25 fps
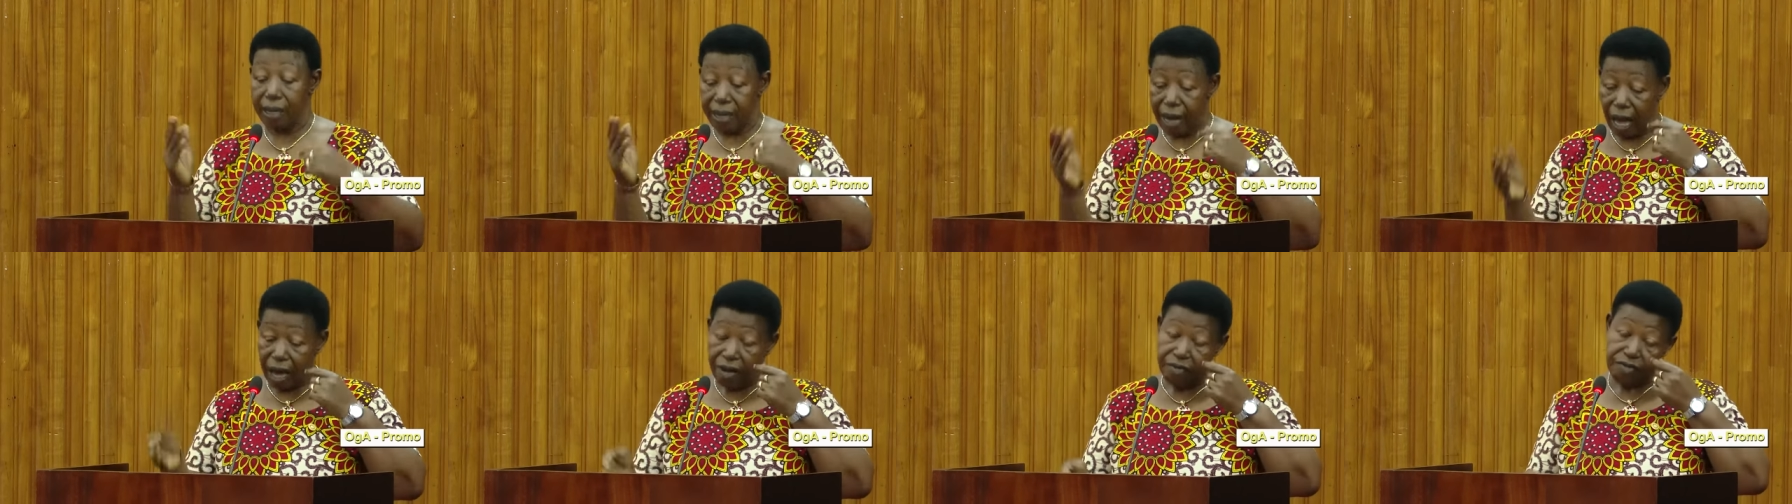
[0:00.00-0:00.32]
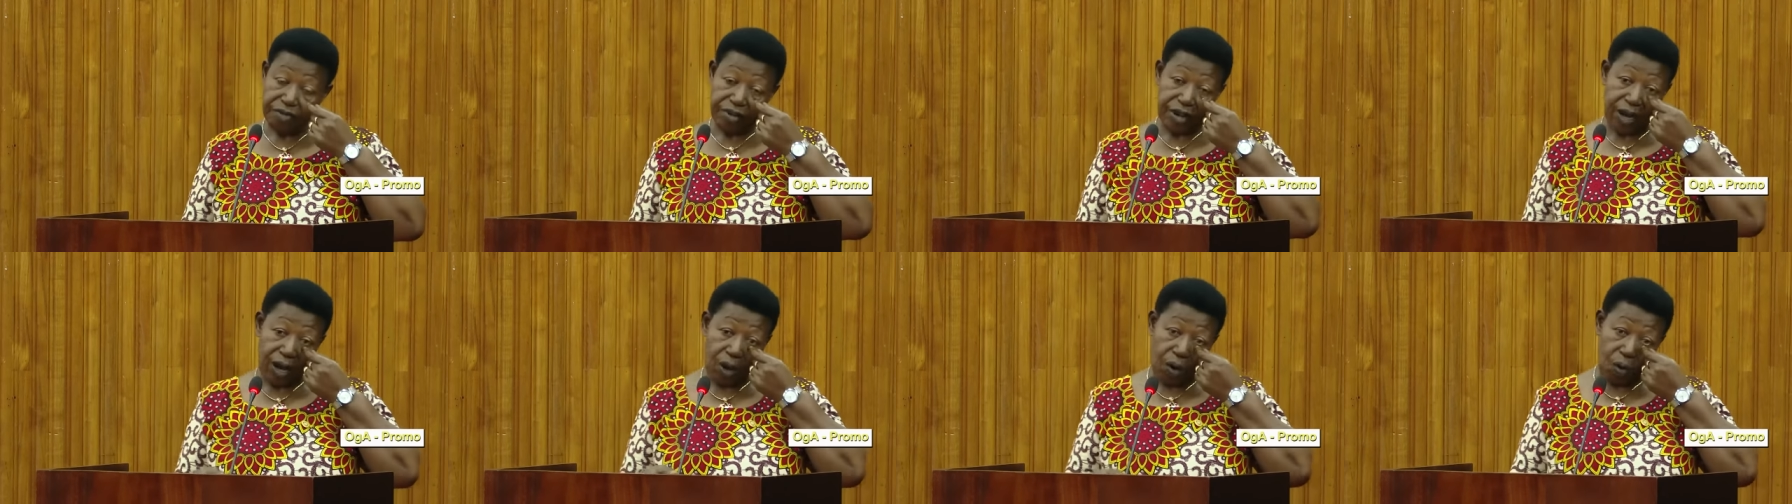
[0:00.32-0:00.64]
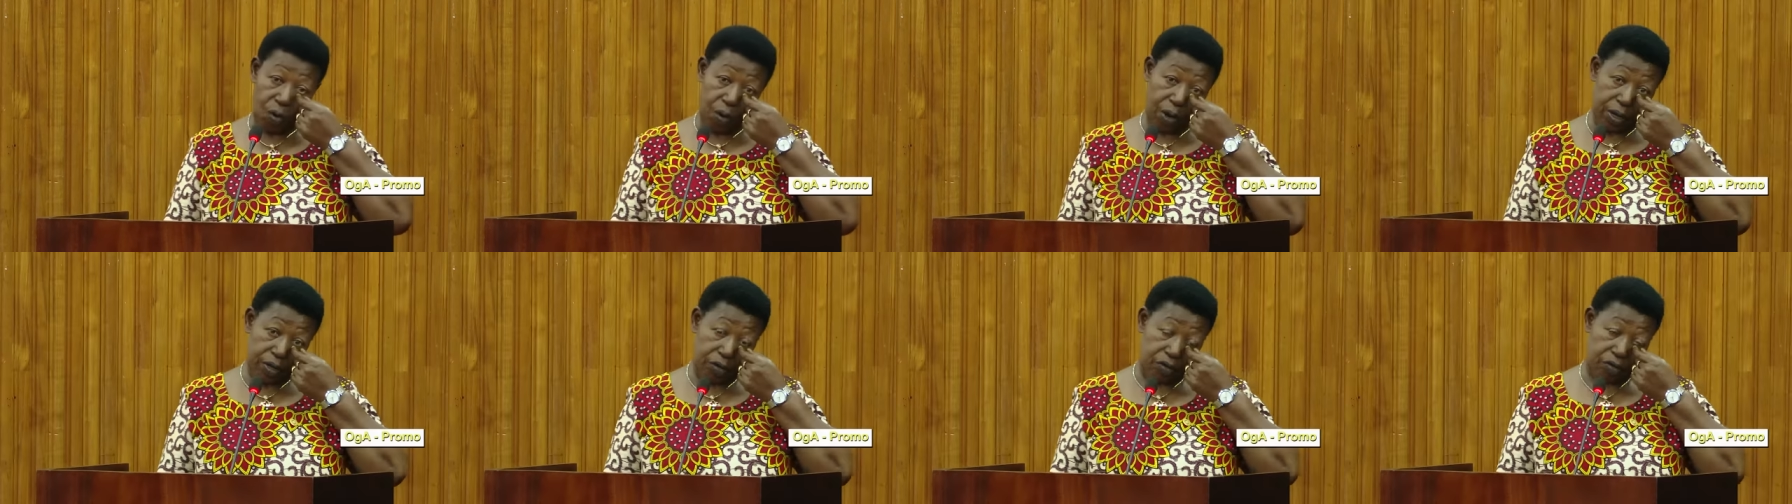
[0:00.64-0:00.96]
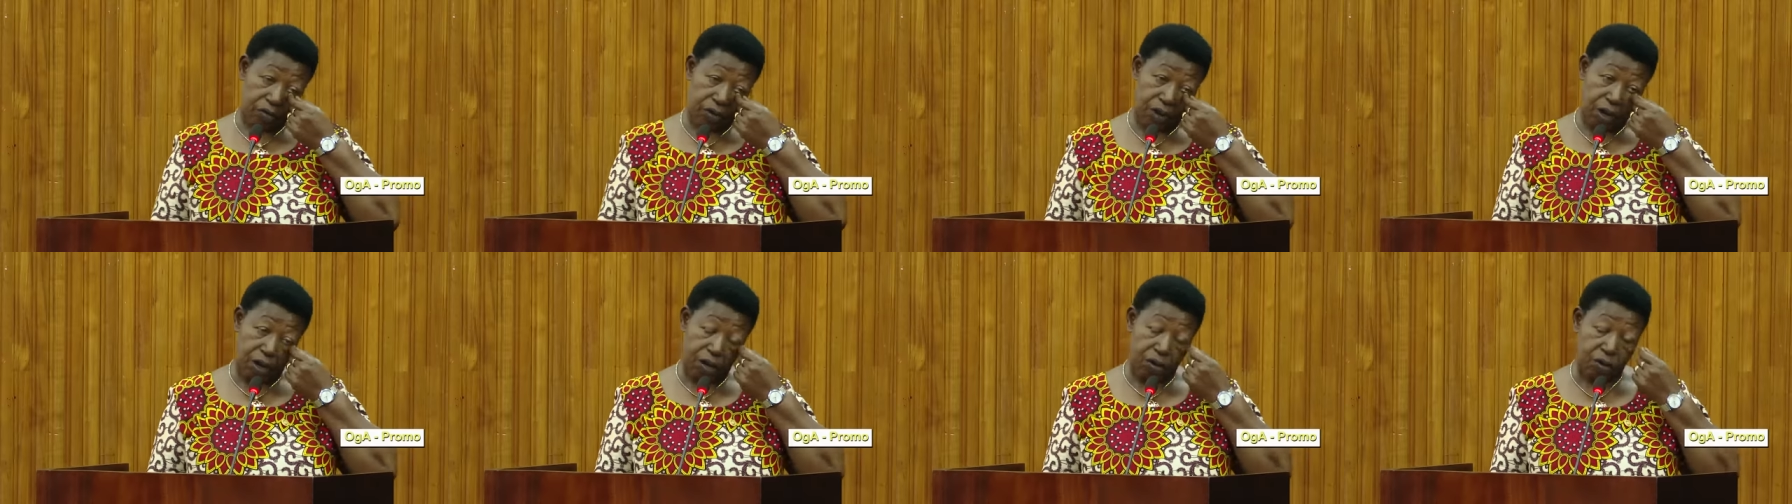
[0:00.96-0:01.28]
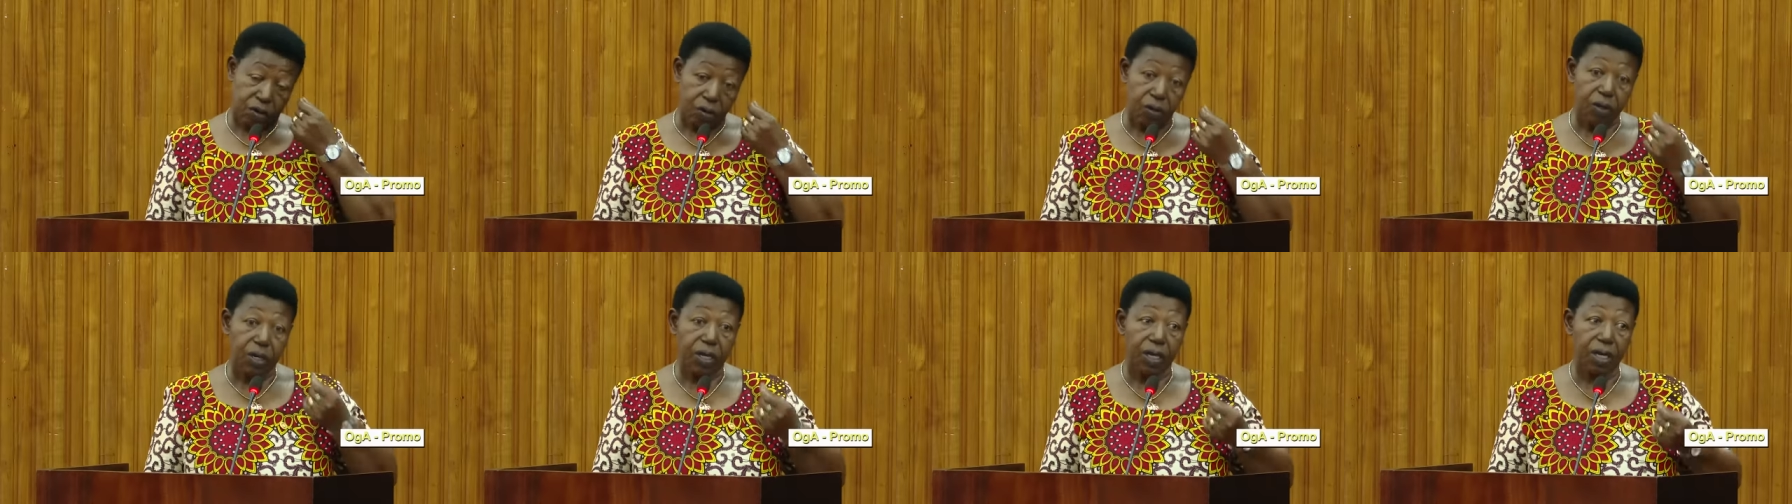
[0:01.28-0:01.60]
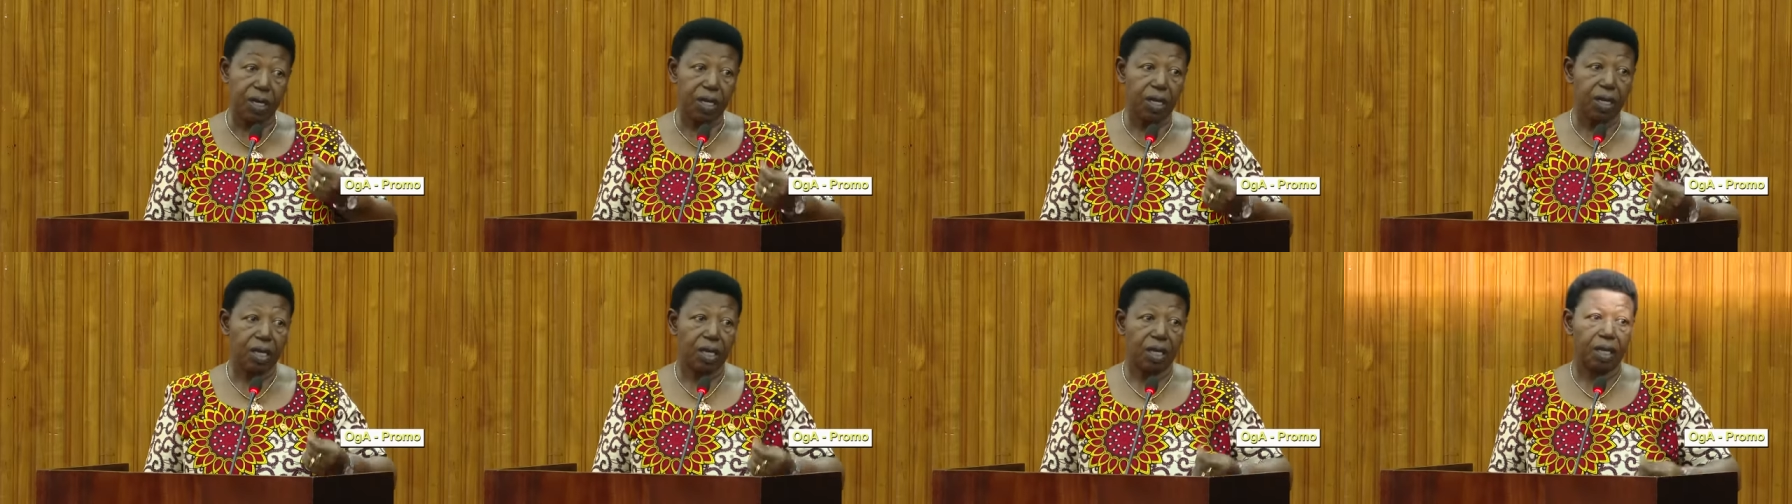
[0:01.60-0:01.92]
love now what you are
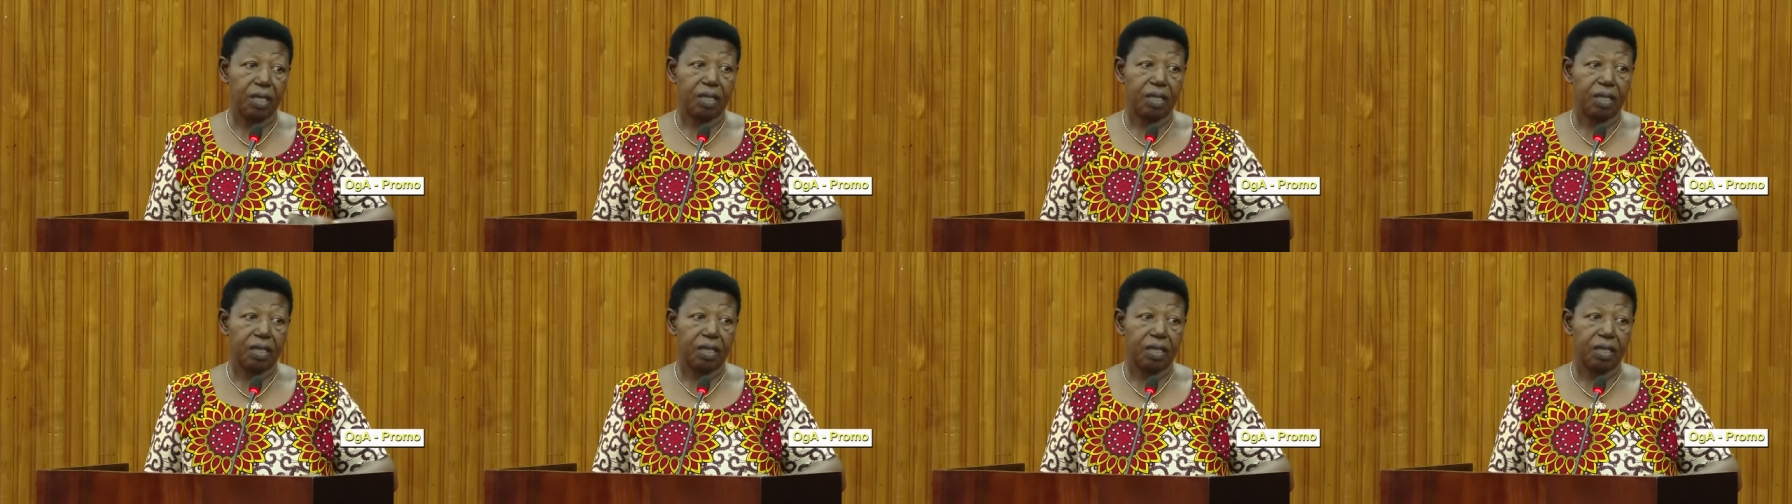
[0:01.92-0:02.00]
doing,